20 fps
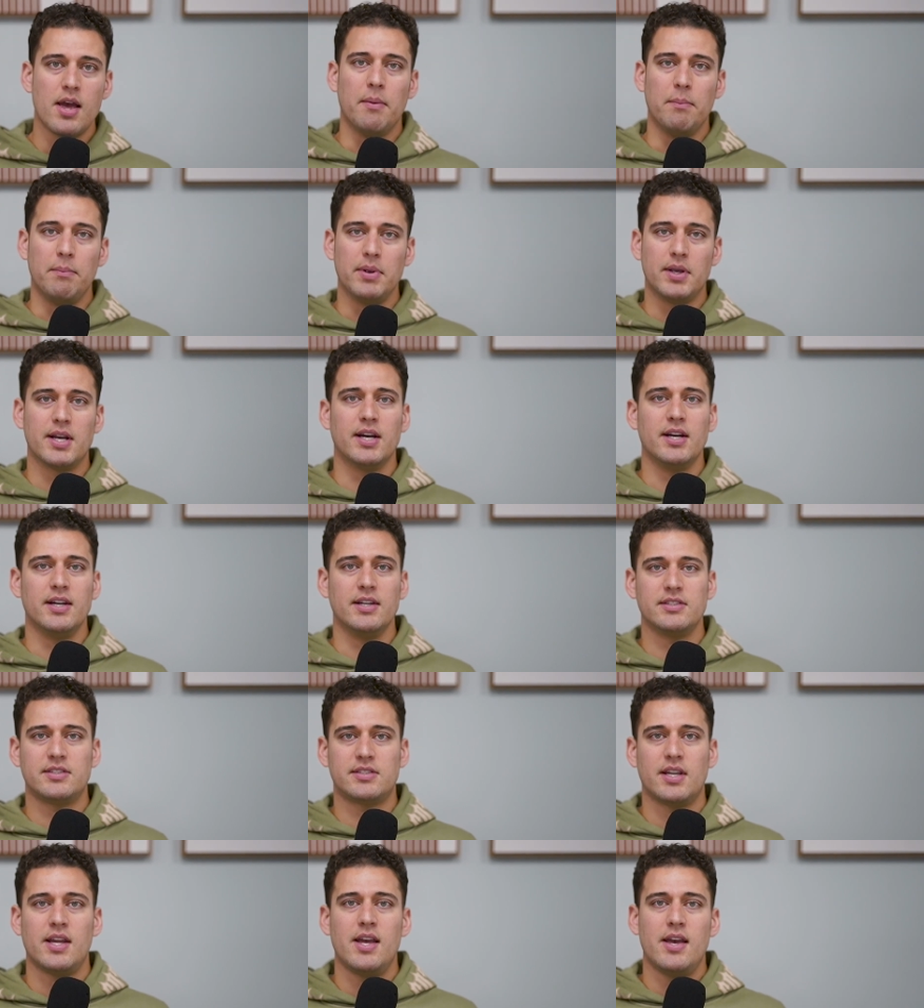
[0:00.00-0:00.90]

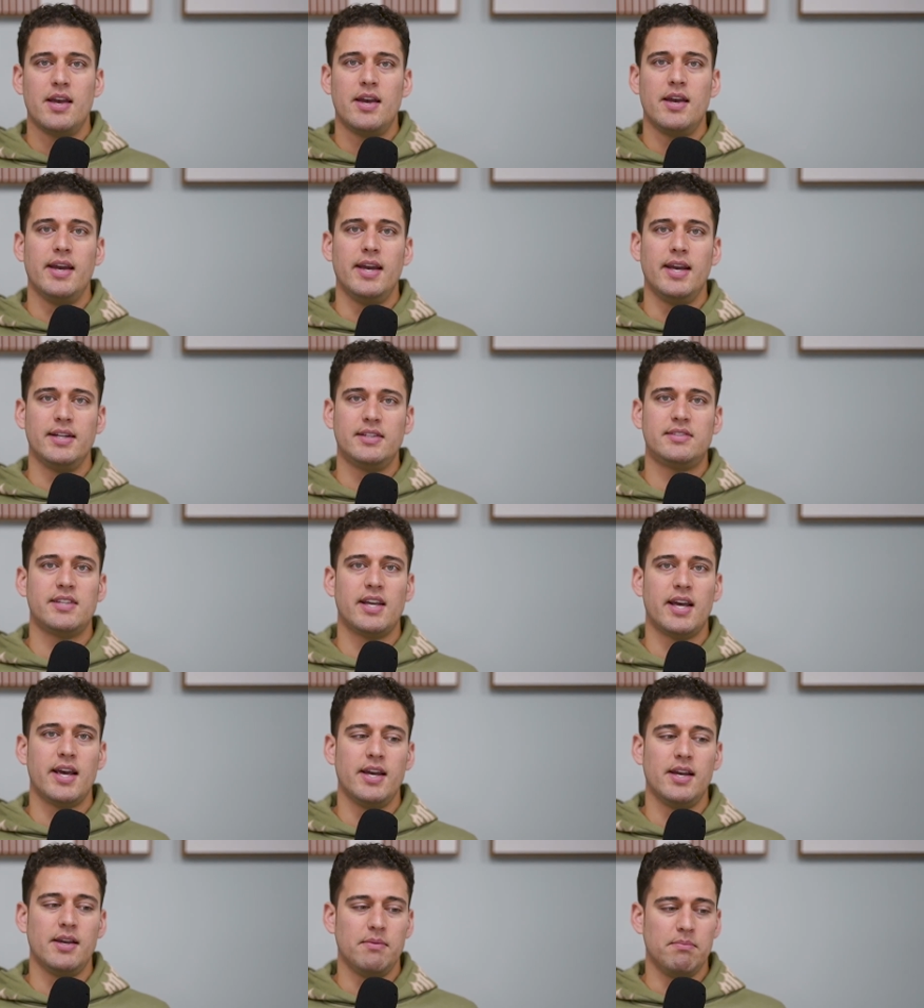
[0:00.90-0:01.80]
because it's
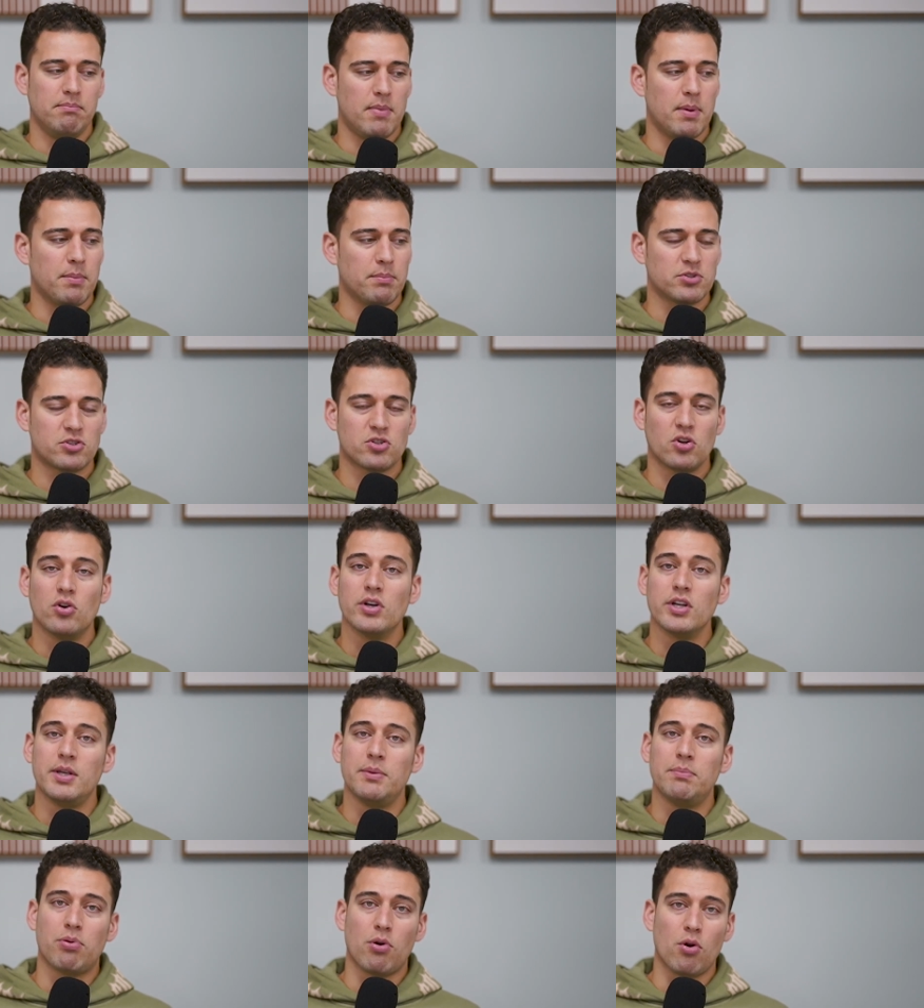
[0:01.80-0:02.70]
a members
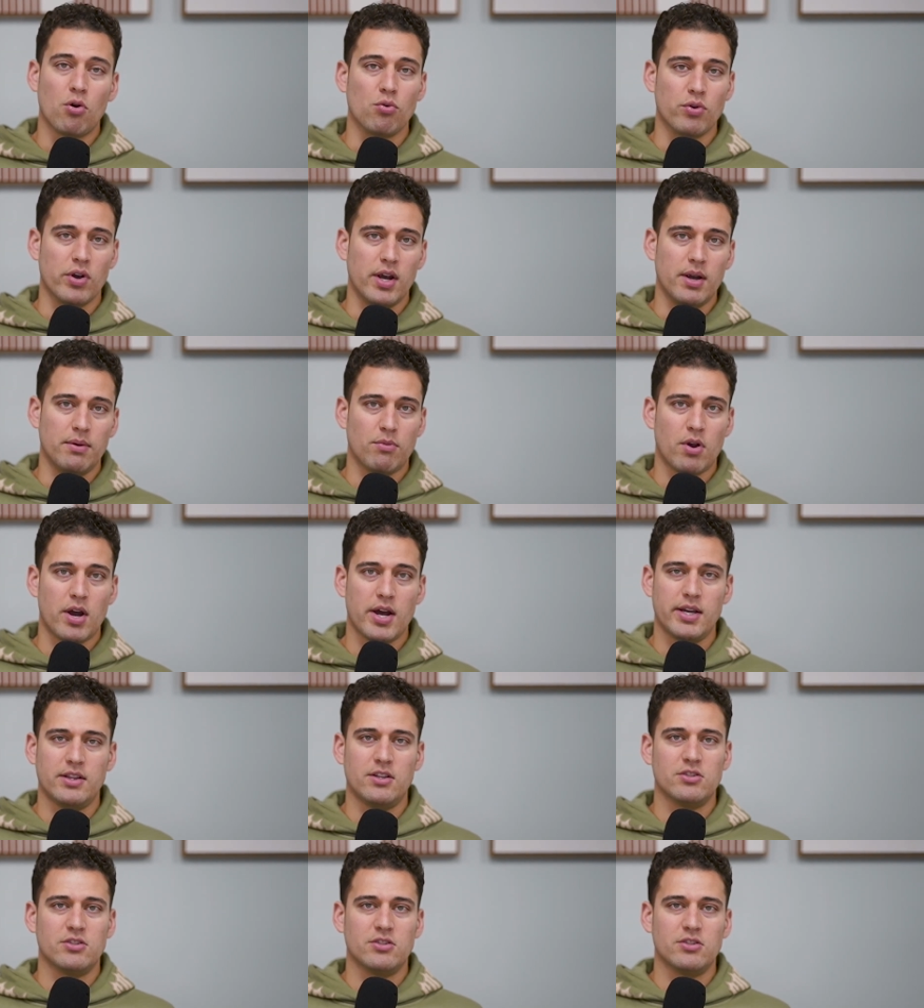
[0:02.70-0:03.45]
only program, right?